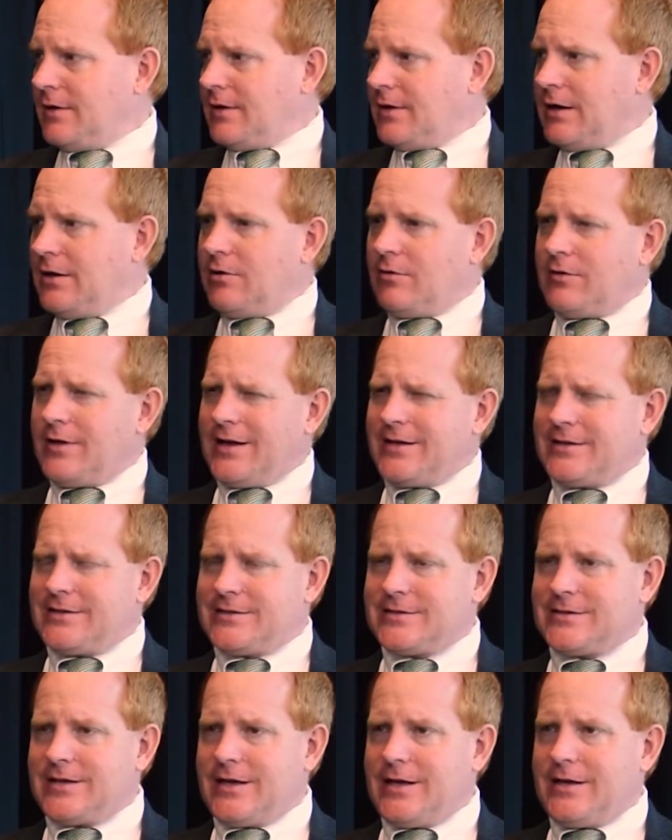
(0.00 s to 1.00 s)
And I don't like to
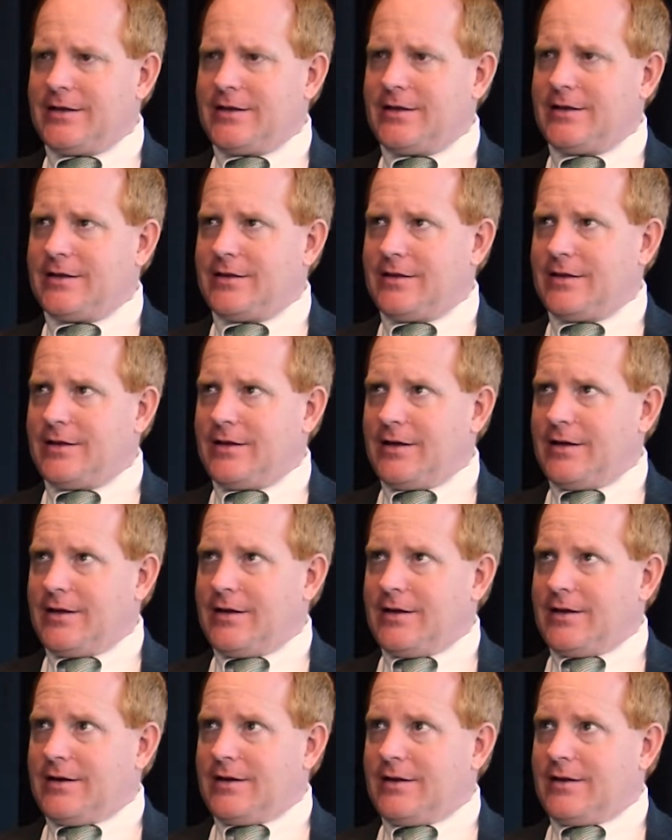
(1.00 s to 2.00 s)
say that
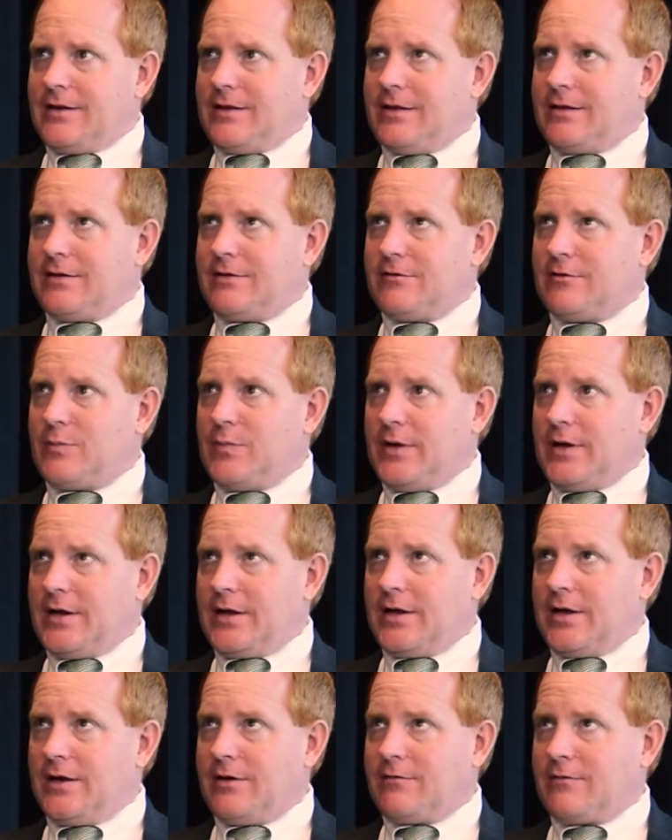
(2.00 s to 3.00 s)
there's been a
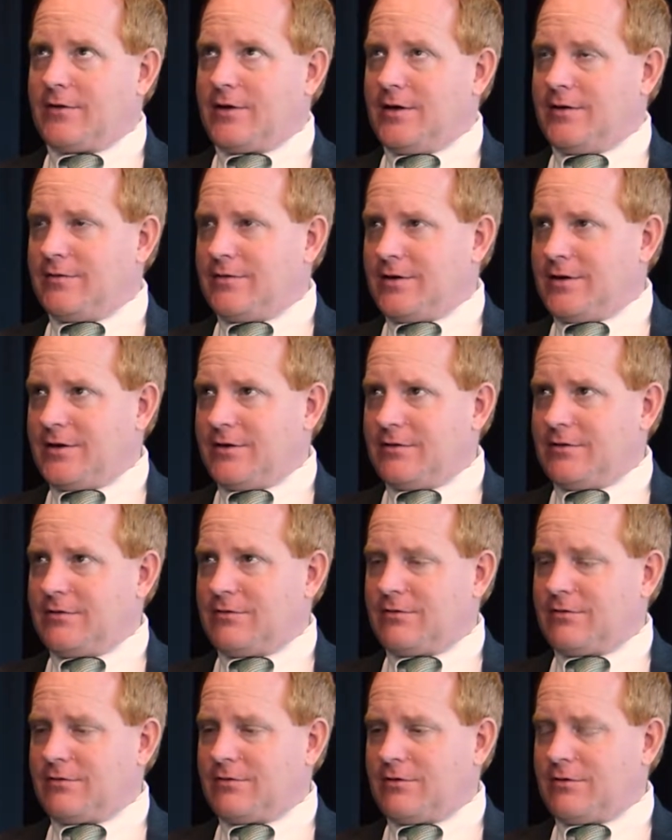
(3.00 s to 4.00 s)
gift given, because
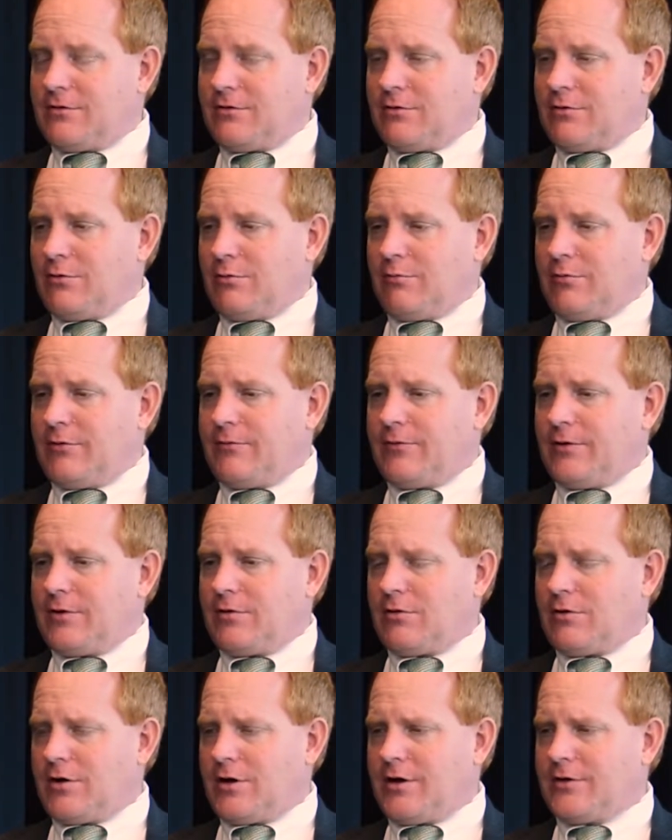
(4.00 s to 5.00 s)
it's such a
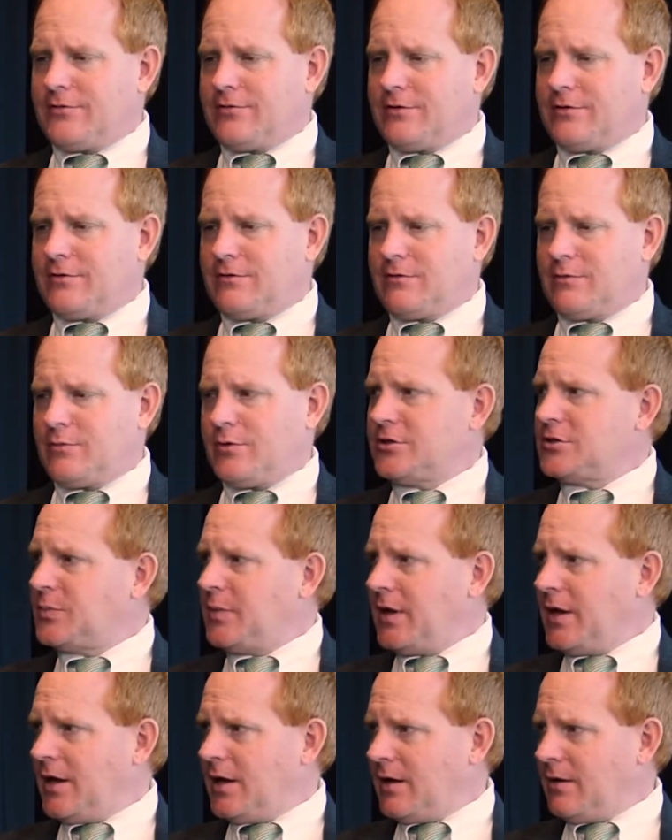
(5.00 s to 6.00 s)
horrific loss and so much
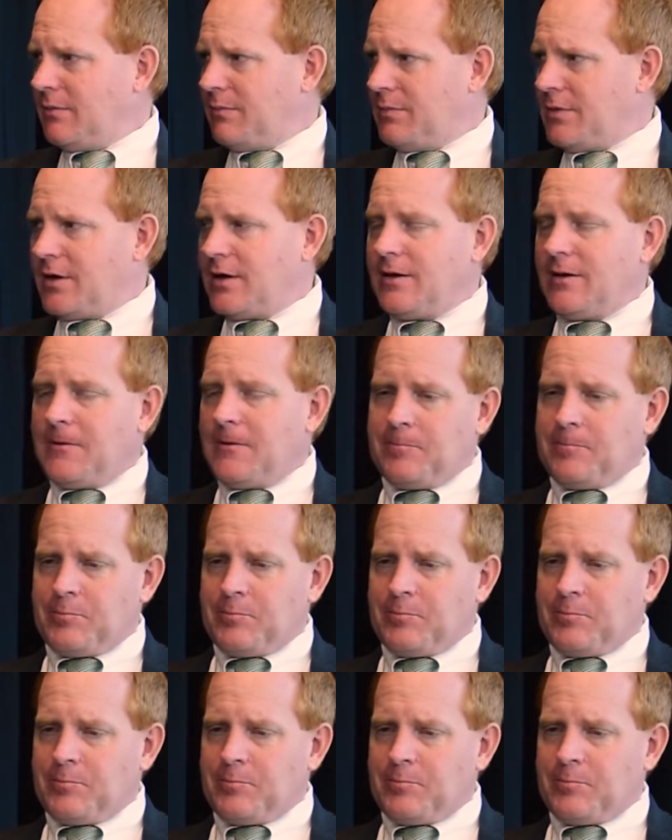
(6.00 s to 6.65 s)
pain, but